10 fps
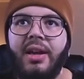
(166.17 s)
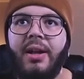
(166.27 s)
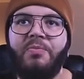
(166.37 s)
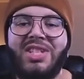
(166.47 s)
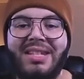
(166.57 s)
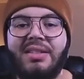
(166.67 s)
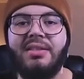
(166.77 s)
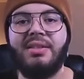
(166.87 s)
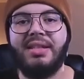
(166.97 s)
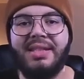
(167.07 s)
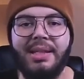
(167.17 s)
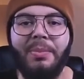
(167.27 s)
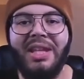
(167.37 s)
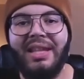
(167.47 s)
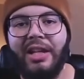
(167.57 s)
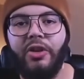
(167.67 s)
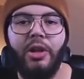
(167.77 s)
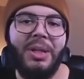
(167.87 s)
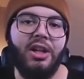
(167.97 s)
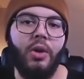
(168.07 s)
Since this is something that you're
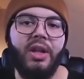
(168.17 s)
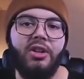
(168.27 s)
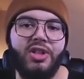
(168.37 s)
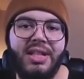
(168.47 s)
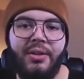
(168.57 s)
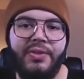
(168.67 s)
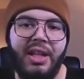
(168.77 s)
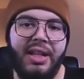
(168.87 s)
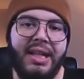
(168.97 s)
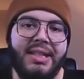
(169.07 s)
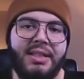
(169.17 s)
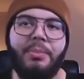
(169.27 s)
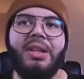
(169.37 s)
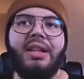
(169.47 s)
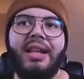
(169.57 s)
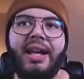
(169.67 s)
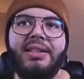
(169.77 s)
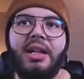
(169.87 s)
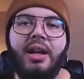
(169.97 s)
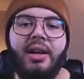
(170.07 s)
going to be coding yourself, then it is something
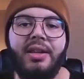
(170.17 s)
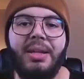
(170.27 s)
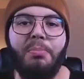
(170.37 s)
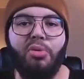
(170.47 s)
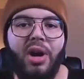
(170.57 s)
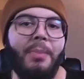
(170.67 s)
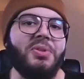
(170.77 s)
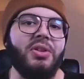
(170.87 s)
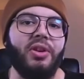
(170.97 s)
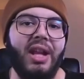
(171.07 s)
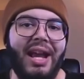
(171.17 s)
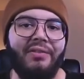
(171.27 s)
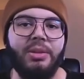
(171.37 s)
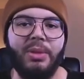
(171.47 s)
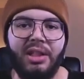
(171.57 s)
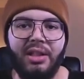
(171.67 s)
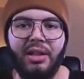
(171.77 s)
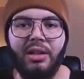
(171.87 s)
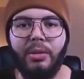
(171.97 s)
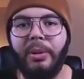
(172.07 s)
that the prompts are going to have to be
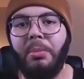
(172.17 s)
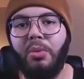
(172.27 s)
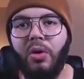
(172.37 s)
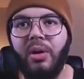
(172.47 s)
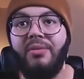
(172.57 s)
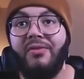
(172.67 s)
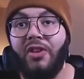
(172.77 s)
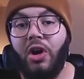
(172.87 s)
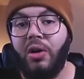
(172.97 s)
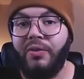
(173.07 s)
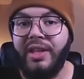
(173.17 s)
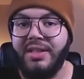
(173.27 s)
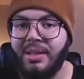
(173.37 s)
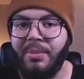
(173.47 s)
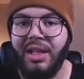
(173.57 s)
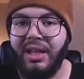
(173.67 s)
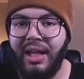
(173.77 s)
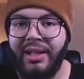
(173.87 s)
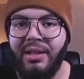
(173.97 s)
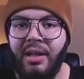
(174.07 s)
a little bit more involved than something
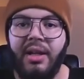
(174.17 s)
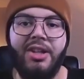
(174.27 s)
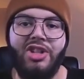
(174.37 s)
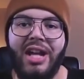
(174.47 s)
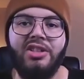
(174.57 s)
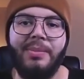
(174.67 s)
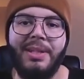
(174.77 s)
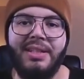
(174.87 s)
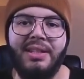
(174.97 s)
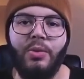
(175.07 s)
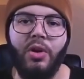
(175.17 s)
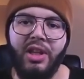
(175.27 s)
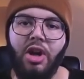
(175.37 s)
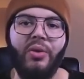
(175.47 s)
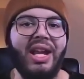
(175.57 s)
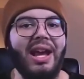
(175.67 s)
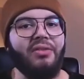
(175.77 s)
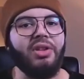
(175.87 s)
like ChatGPT, where they already have a